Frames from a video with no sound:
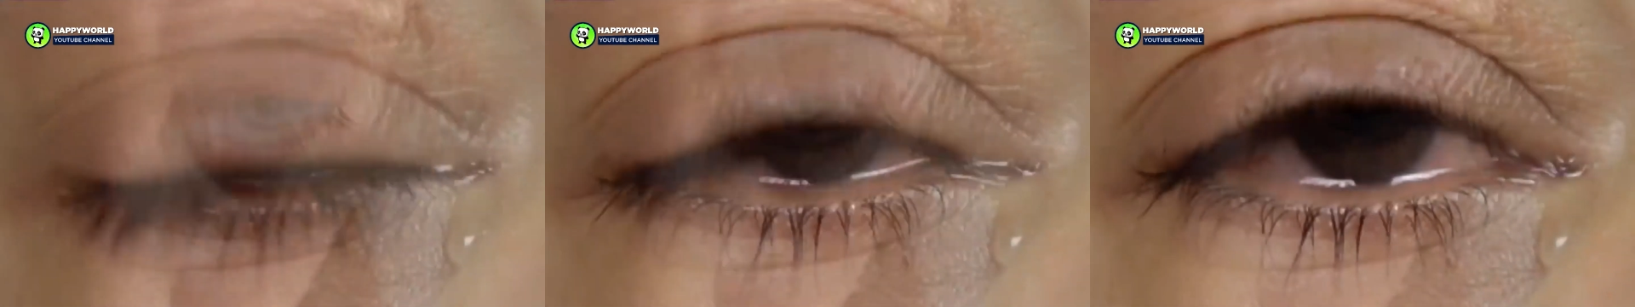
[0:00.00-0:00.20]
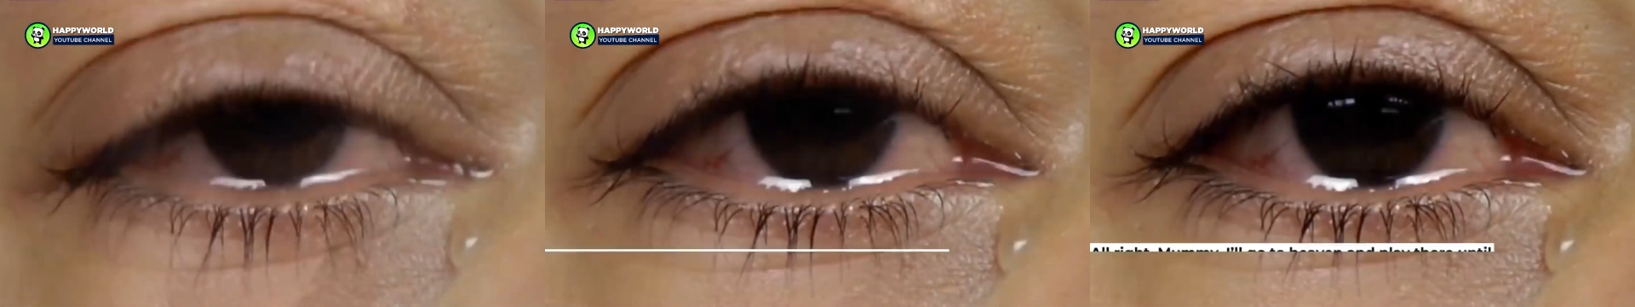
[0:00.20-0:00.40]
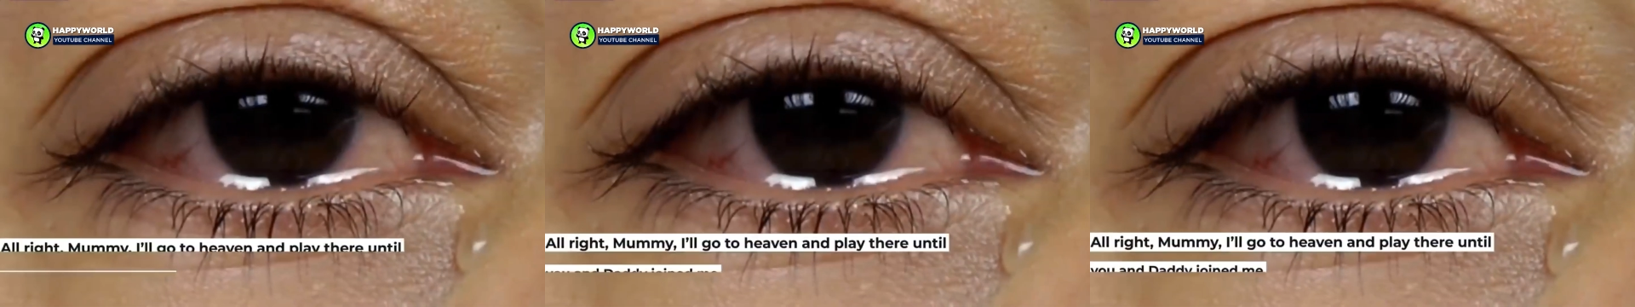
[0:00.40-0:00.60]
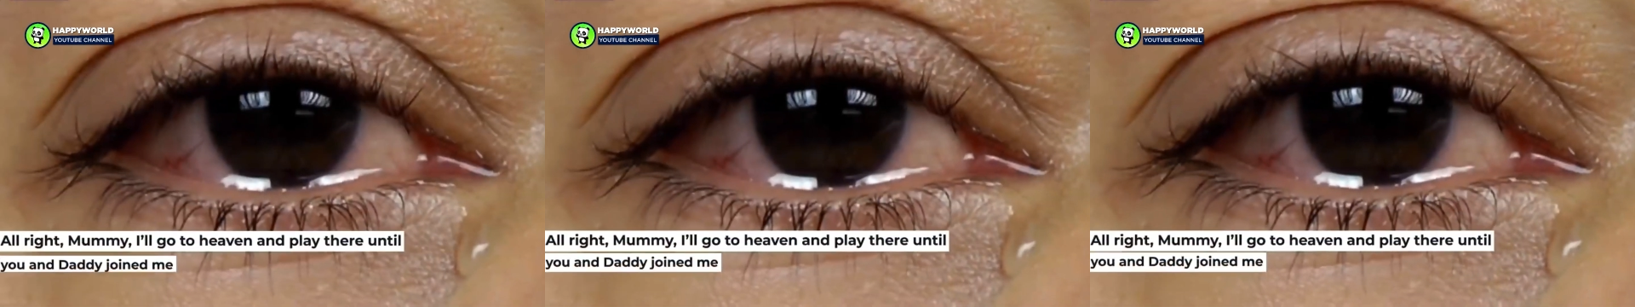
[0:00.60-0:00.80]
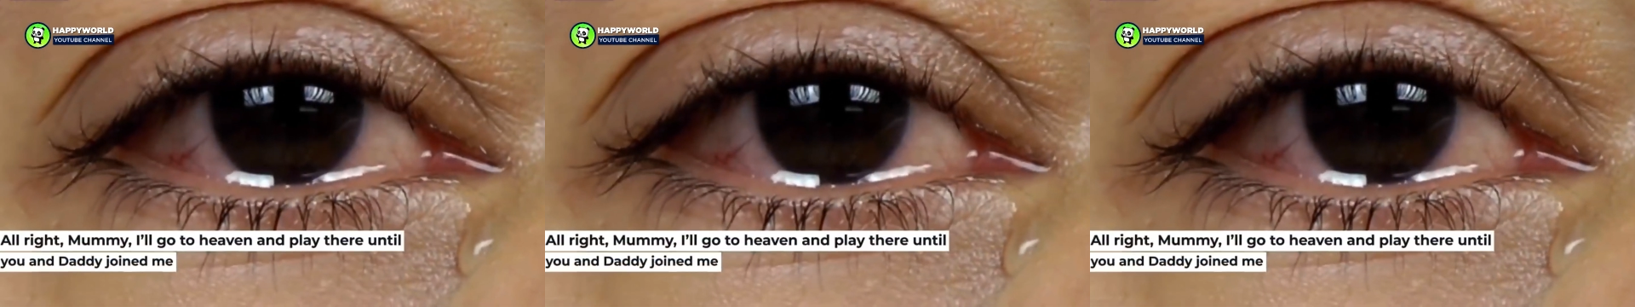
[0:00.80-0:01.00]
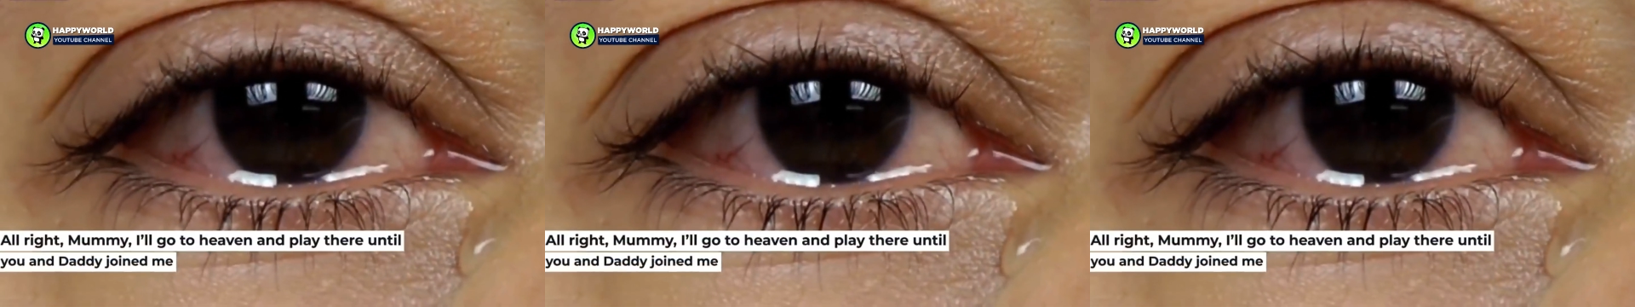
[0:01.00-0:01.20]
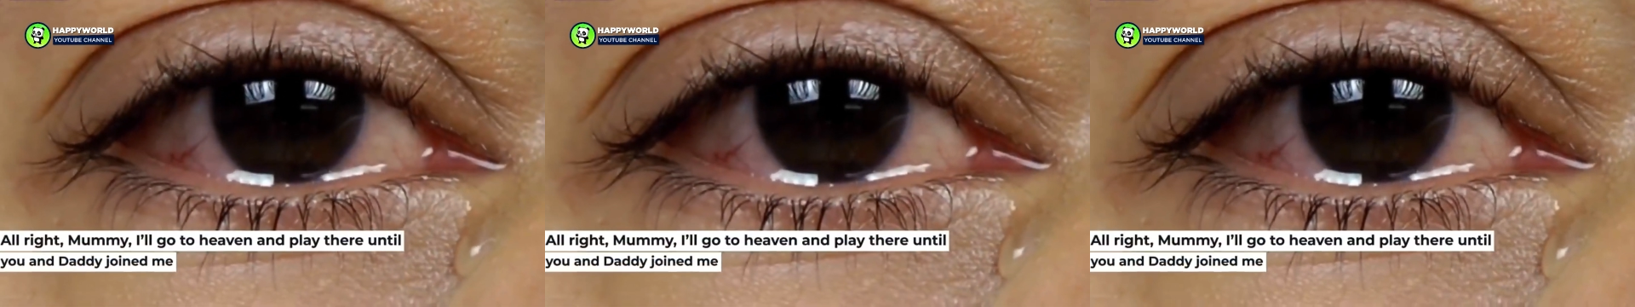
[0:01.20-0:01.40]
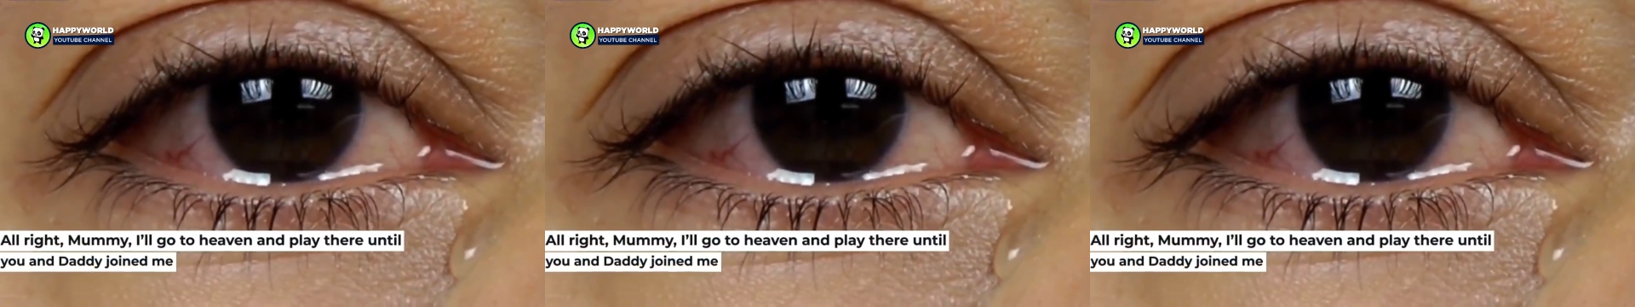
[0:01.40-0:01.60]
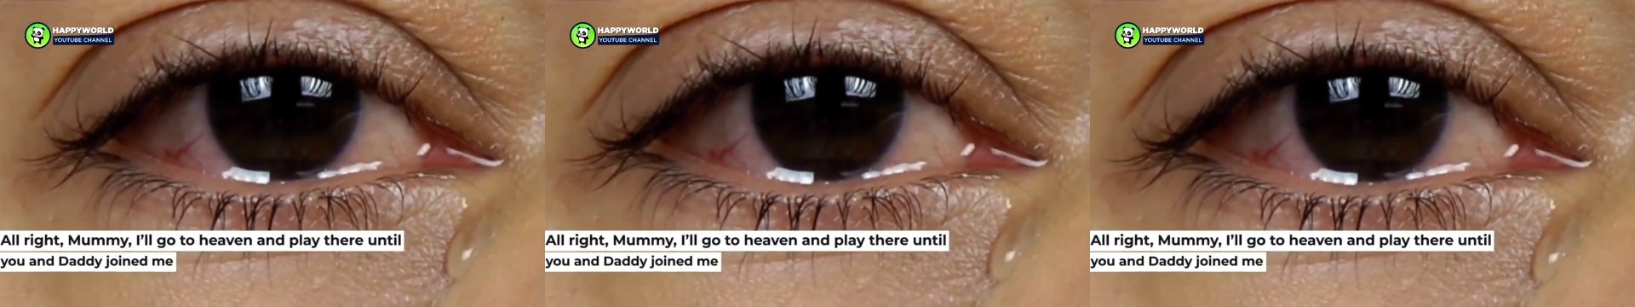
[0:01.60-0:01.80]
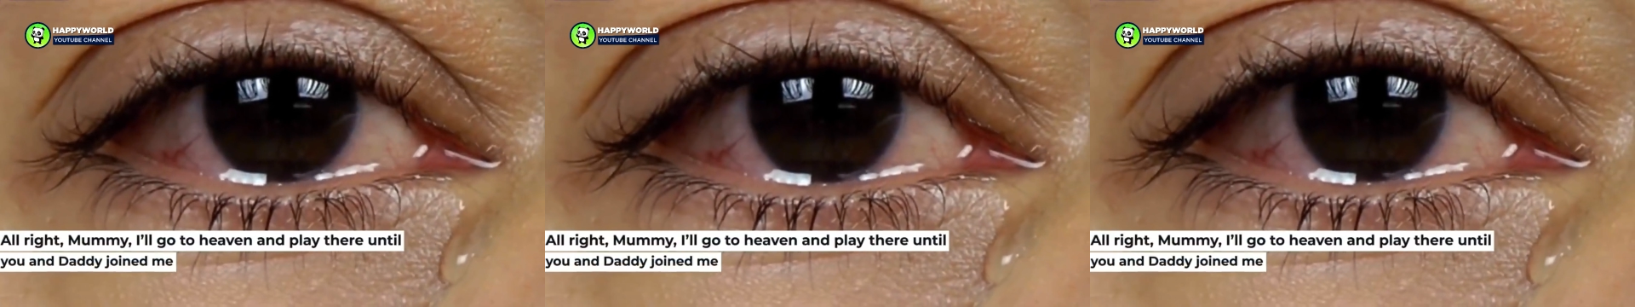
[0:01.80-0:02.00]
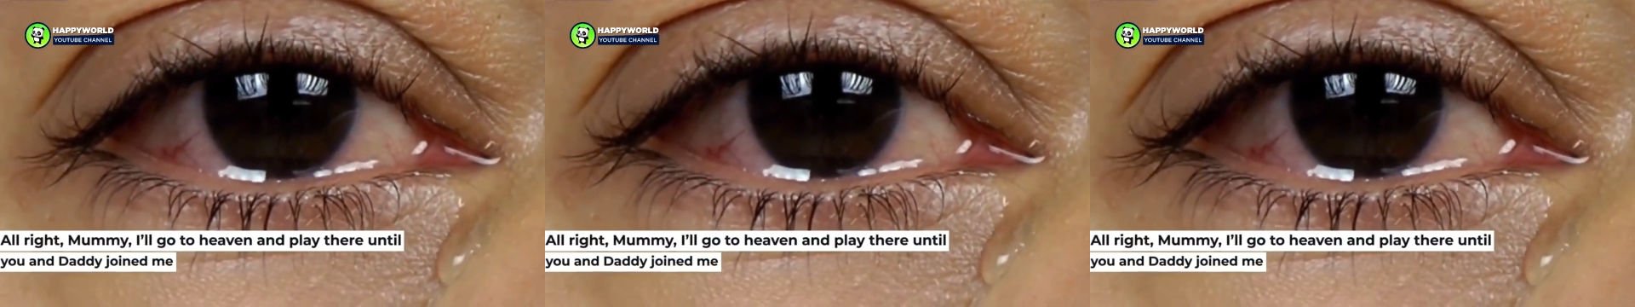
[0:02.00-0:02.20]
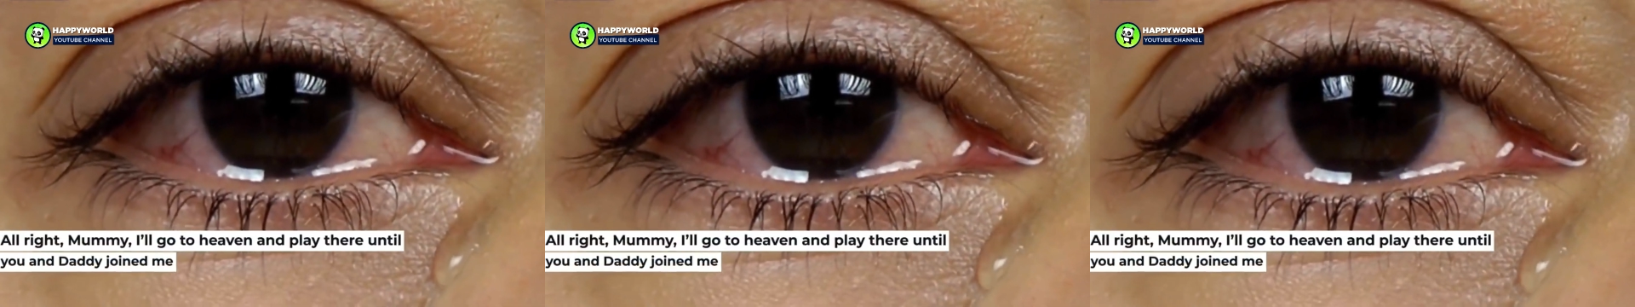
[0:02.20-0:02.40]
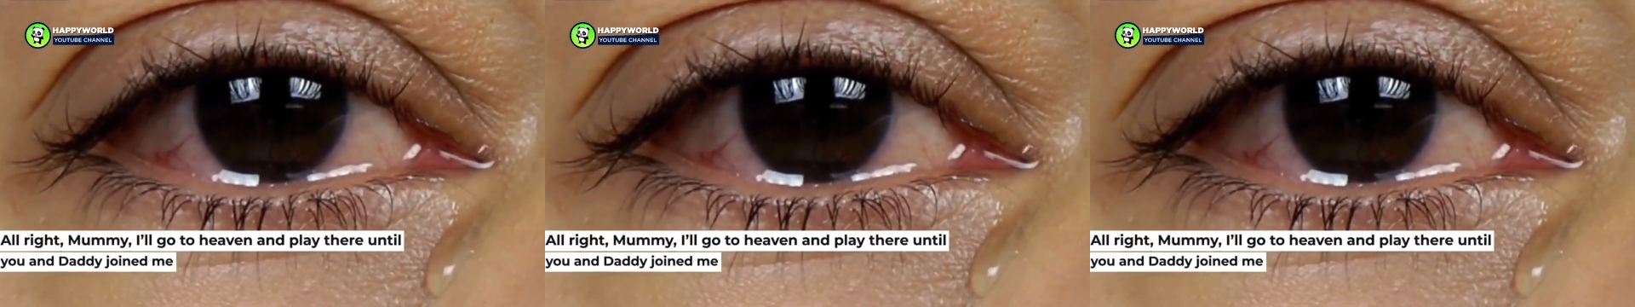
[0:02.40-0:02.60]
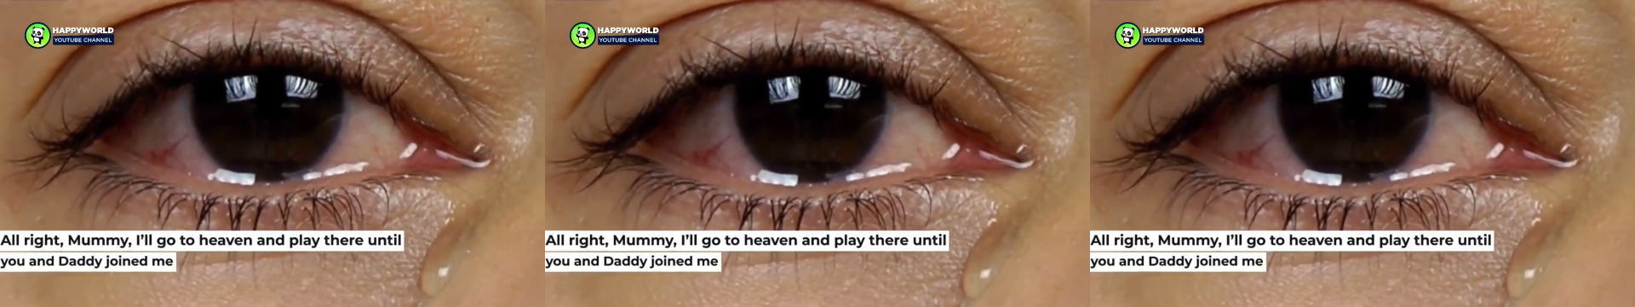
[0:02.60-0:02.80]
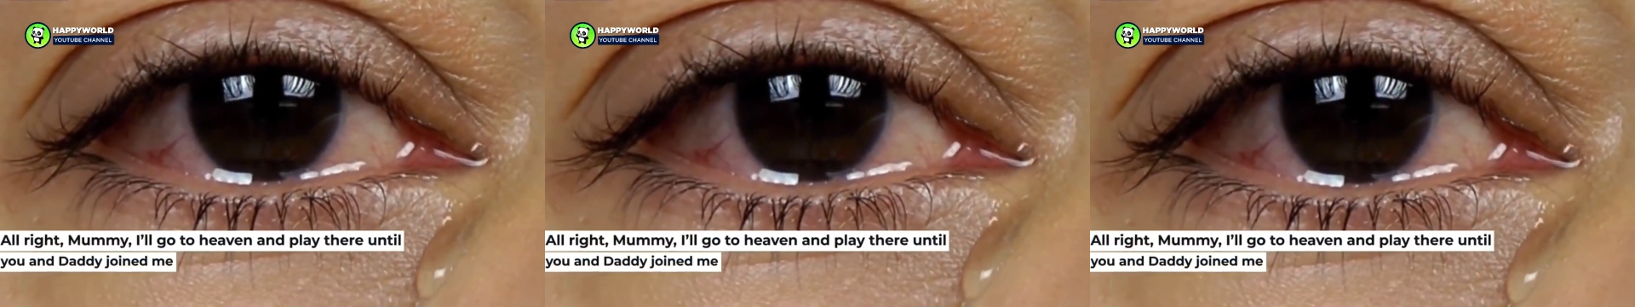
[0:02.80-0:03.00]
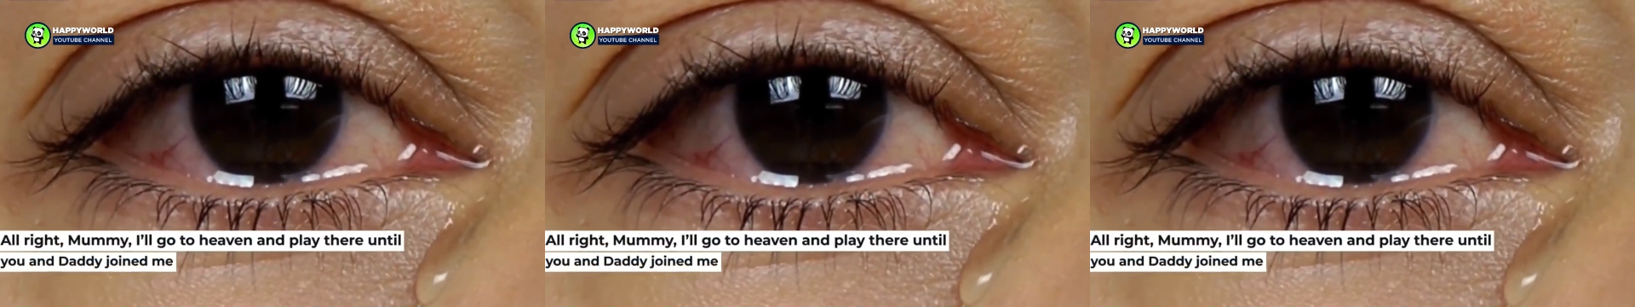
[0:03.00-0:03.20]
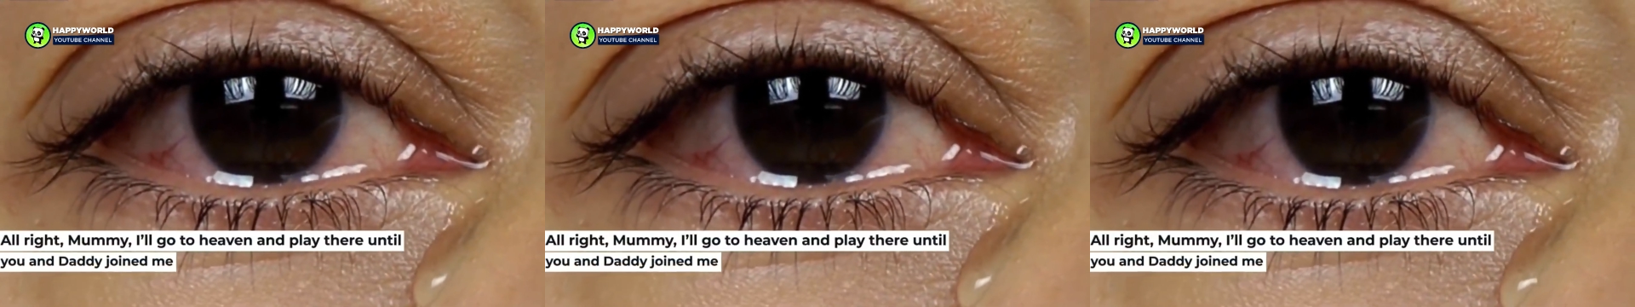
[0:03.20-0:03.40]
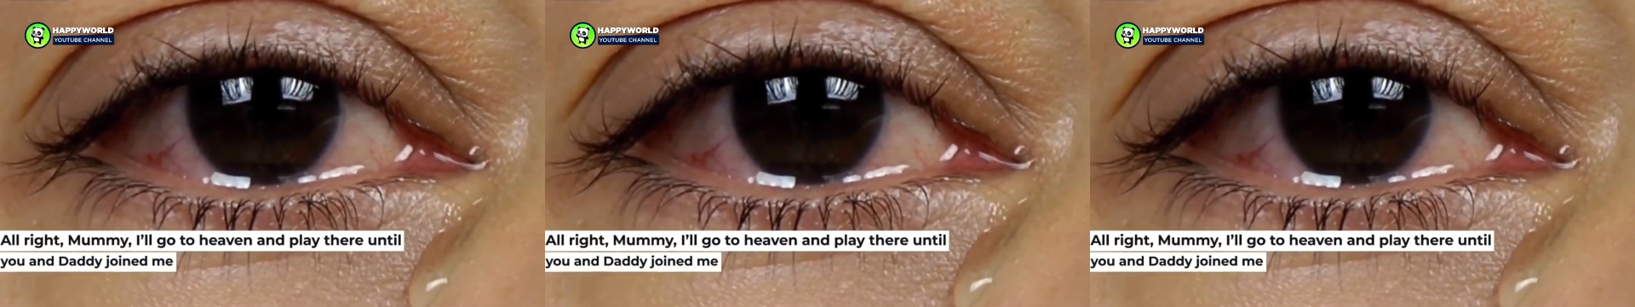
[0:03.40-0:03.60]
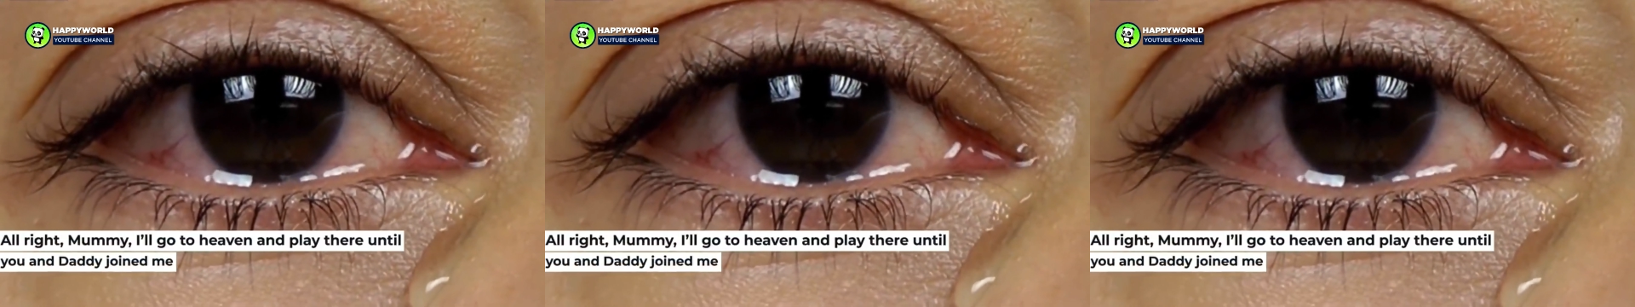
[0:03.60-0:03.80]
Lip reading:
(no speaker visible)